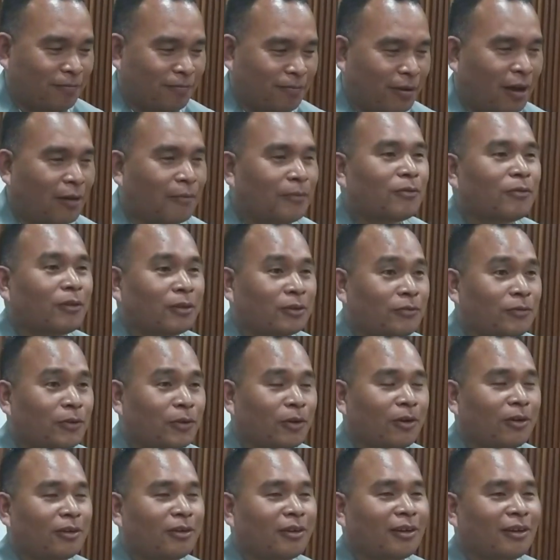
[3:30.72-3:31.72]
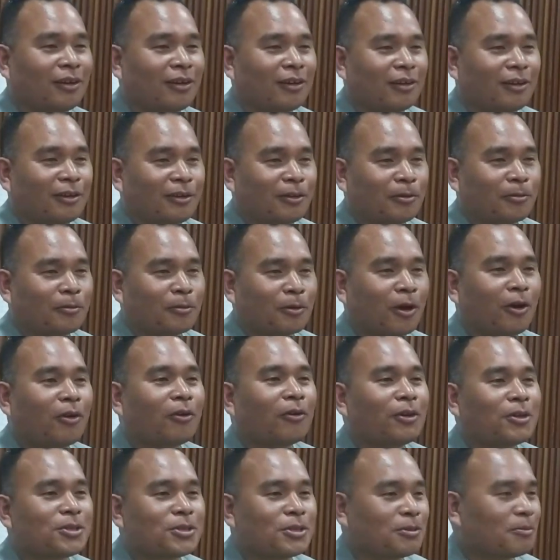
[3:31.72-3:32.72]
I mean what we call the
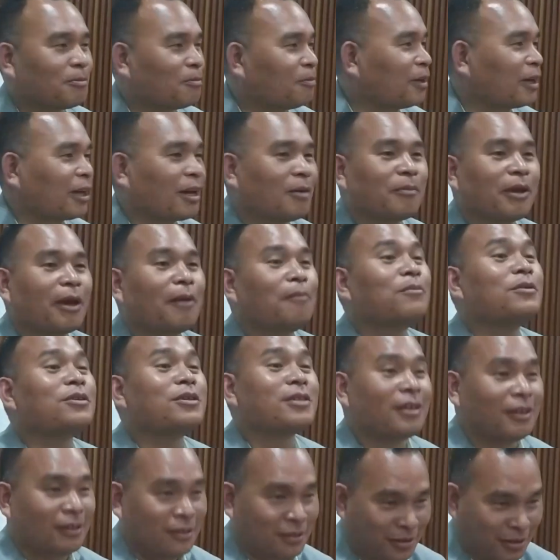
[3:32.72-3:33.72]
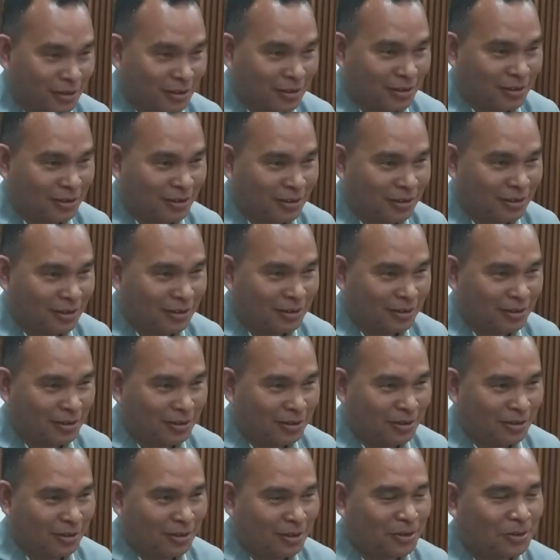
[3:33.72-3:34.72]
Congress become emptied.
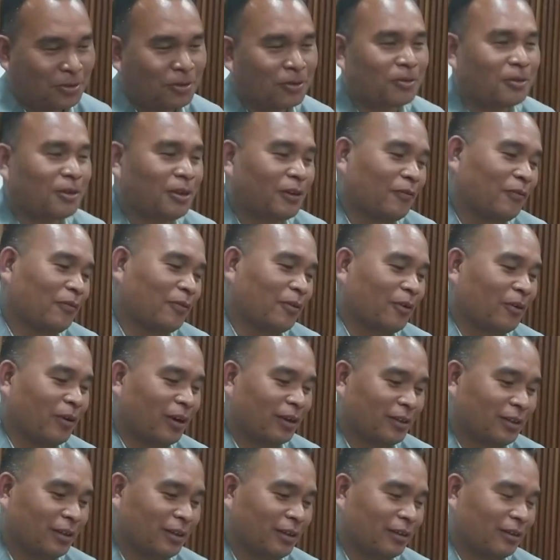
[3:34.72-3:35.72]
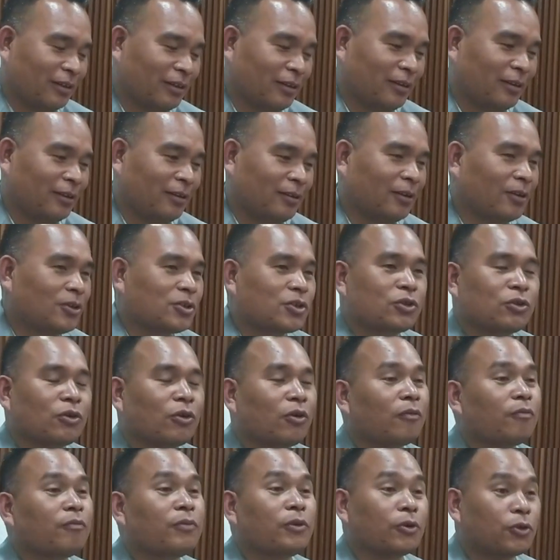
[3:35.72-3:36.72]
So therefore, I think there is
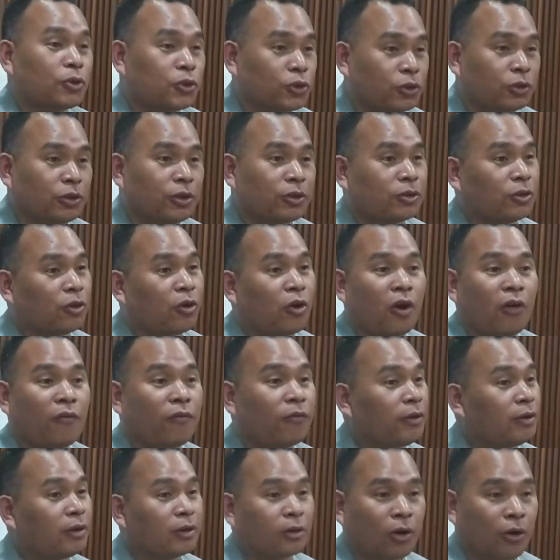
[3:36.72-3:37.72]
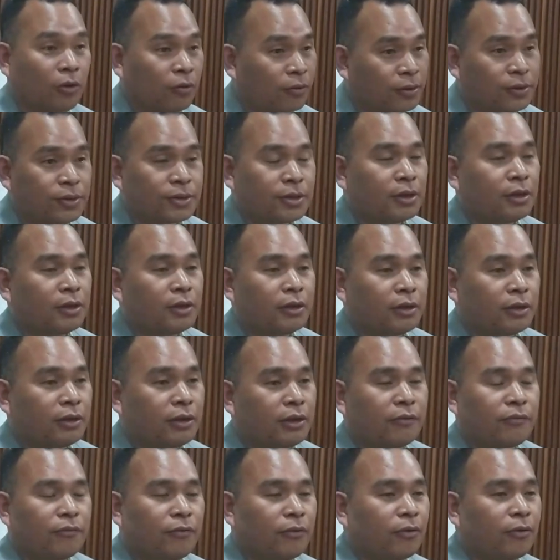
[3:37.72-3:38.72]
no future, there is no hope in the Congress.
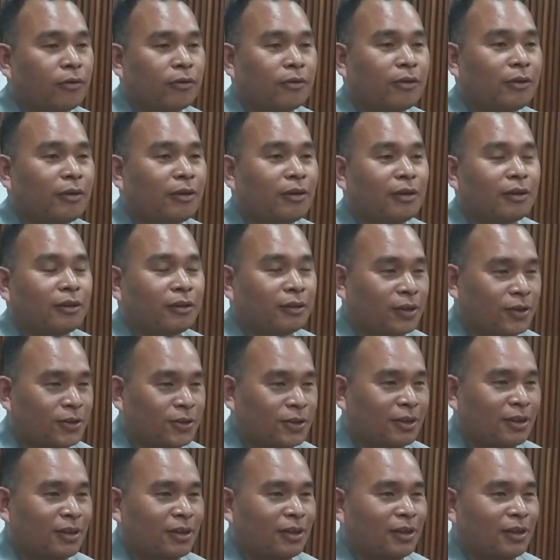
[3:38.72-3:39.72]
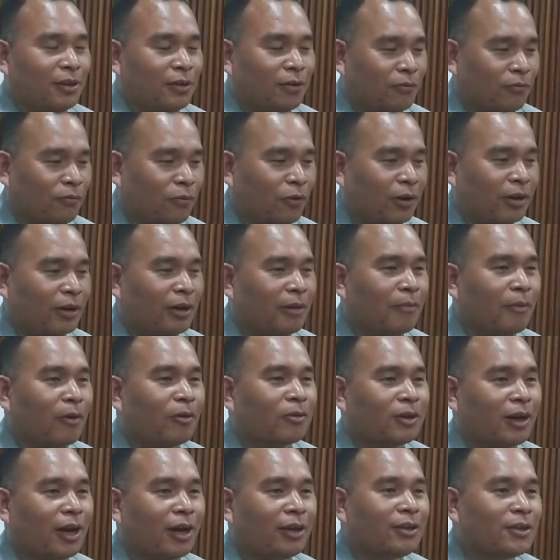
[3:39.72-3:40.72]
Therefore, the, forget
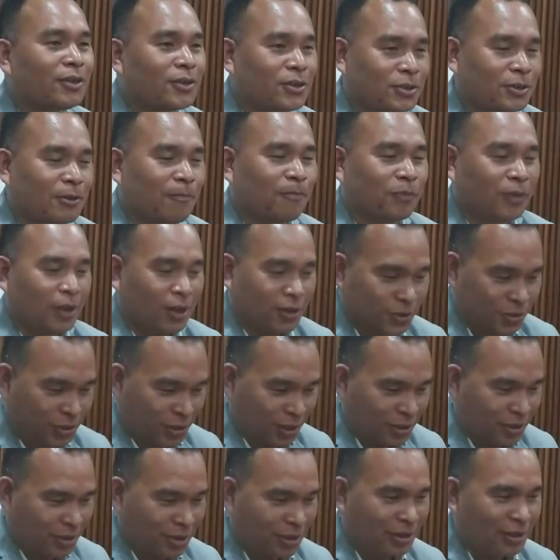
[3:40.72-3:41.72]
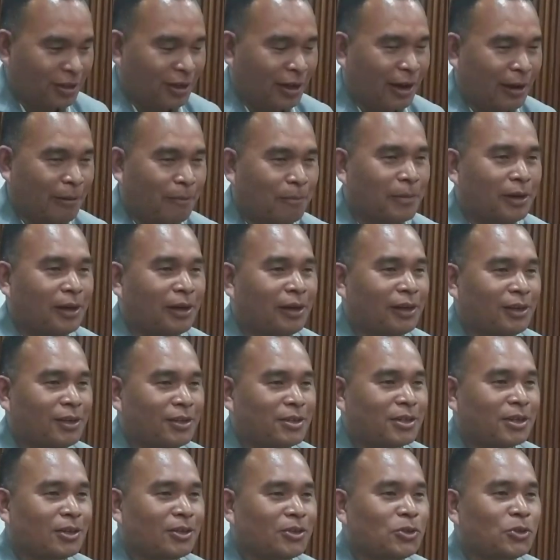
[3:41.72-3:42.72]
about others. Sitting
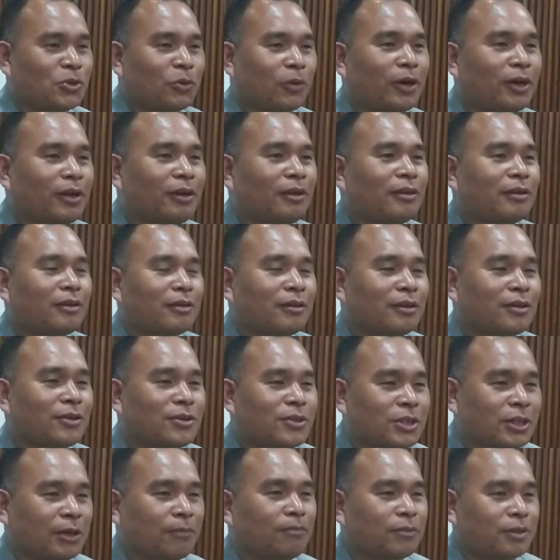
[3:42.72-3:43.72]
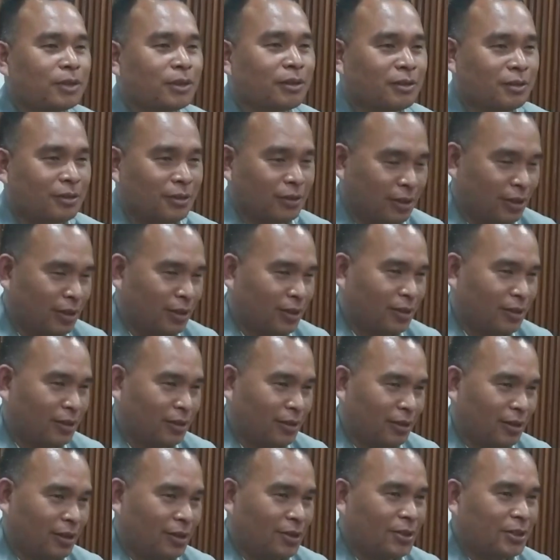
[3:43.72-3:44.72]
MLAs join shifted their,
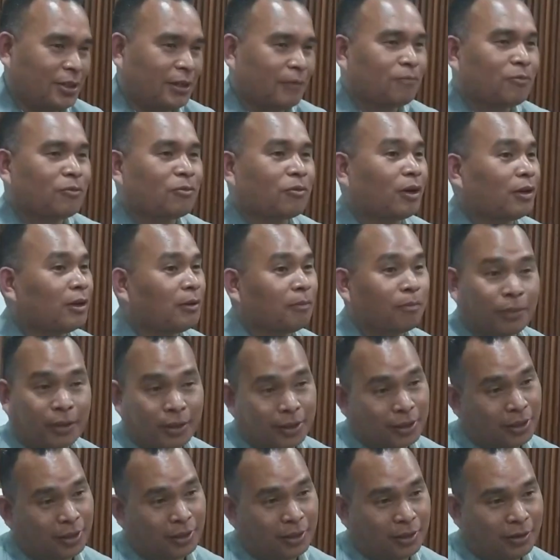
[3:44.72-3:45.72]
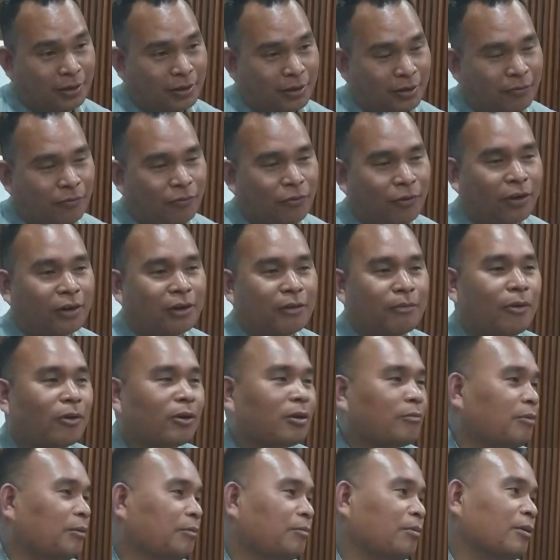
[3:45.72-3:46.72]
their shift to other party. Forget about
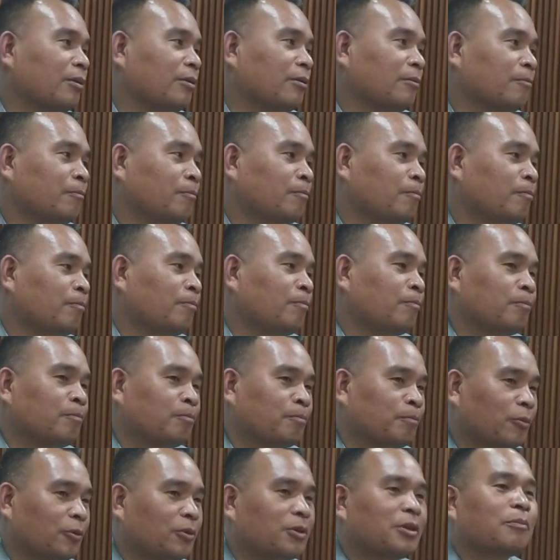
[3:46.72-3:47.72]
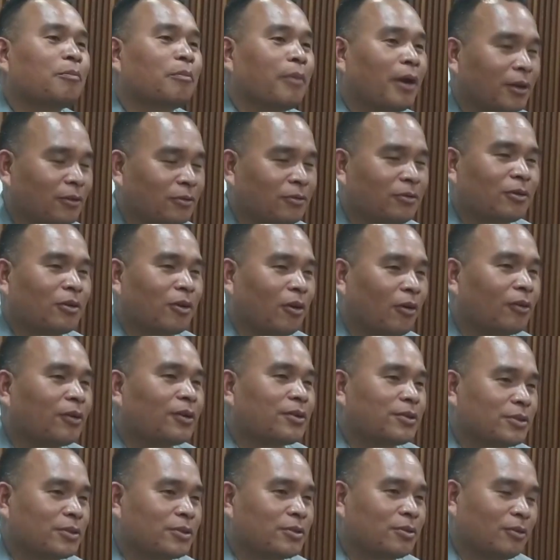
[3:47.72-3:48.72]
the people putting back to the
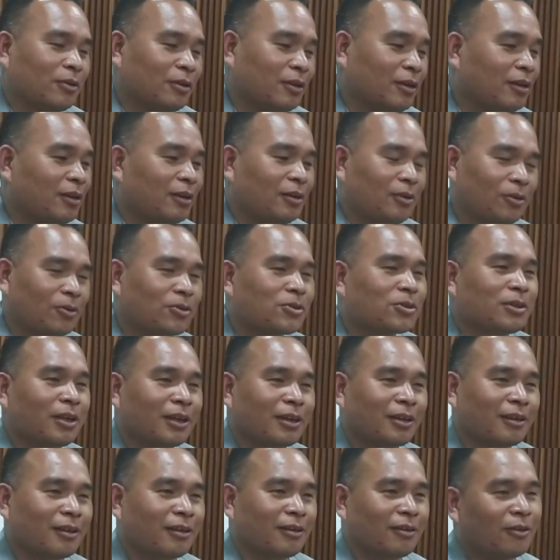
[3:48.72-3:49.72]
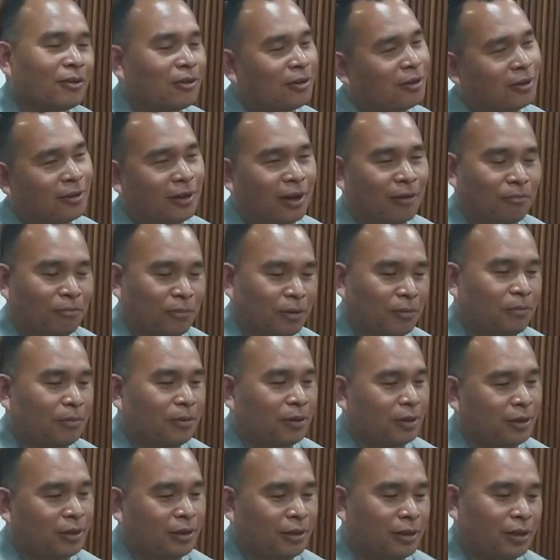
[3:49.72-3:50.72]
Congress. So looks like
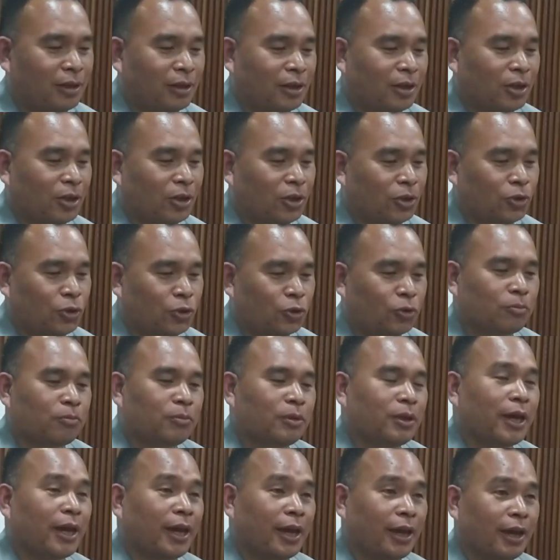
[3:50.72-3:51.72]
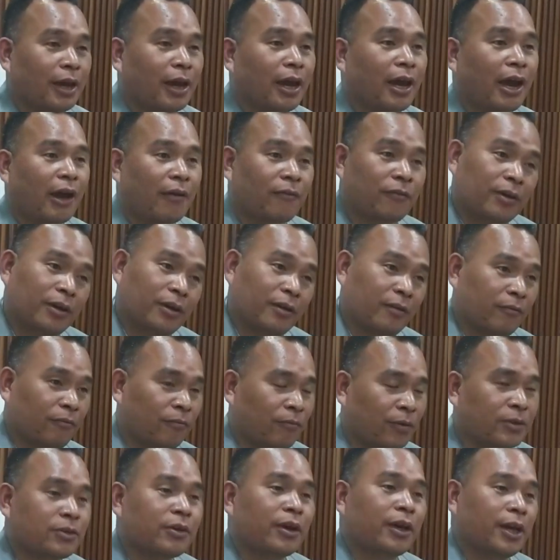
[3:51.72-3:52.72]
NPP should be have a
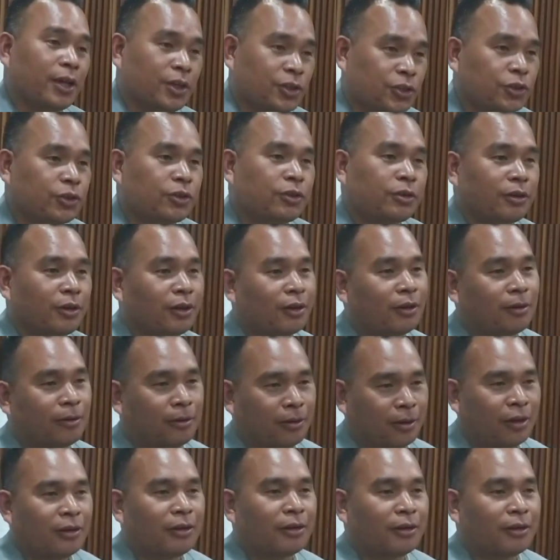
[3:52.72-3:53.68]
better edge than any